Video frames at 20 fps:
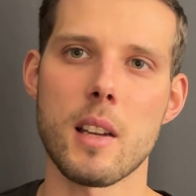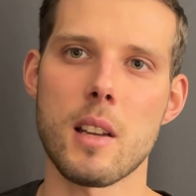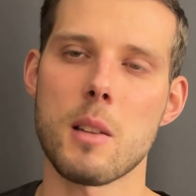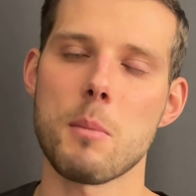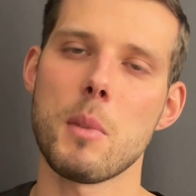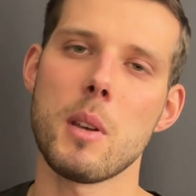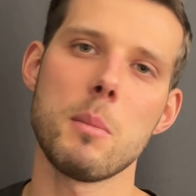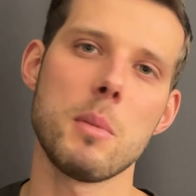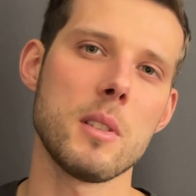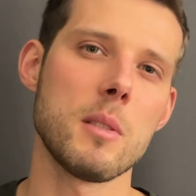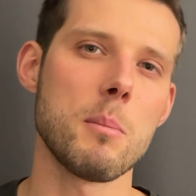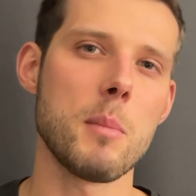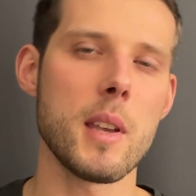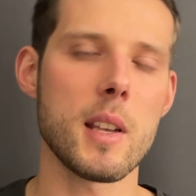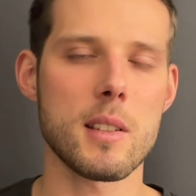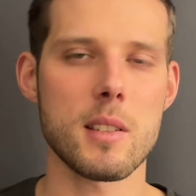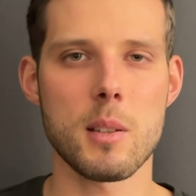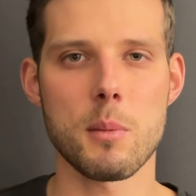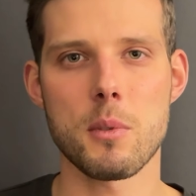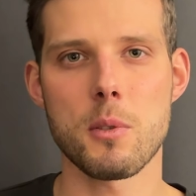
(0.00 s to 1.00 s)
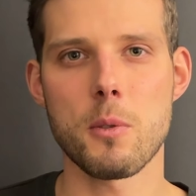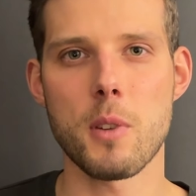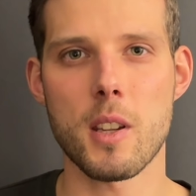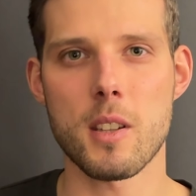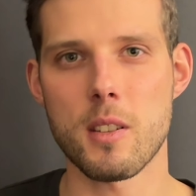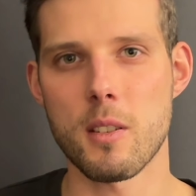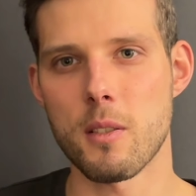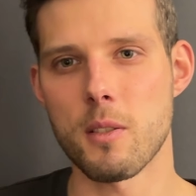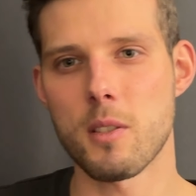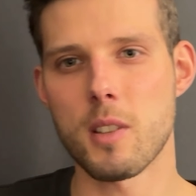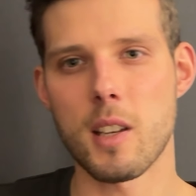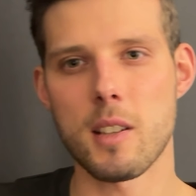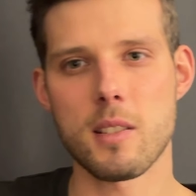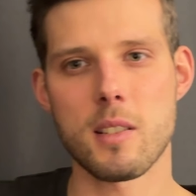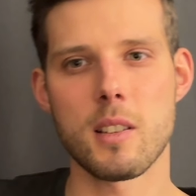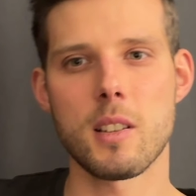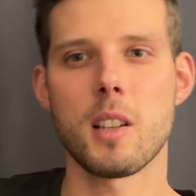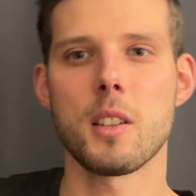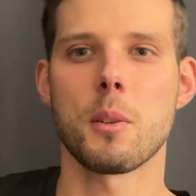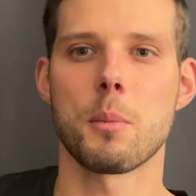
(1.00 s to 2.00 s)
And maybe they make some tweaks and test
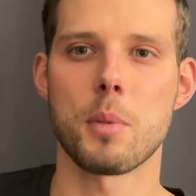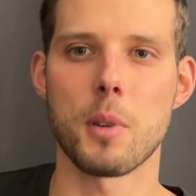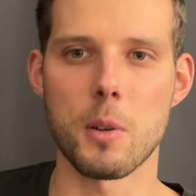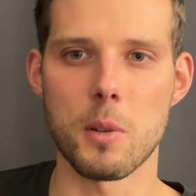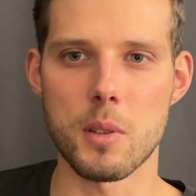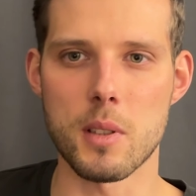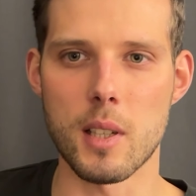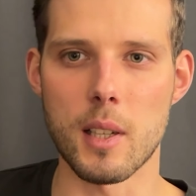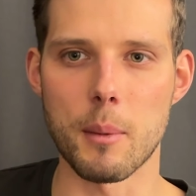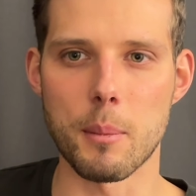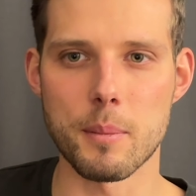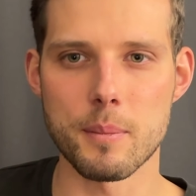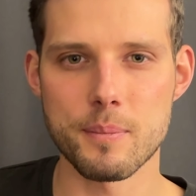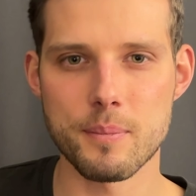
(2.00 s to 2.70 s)
another prototype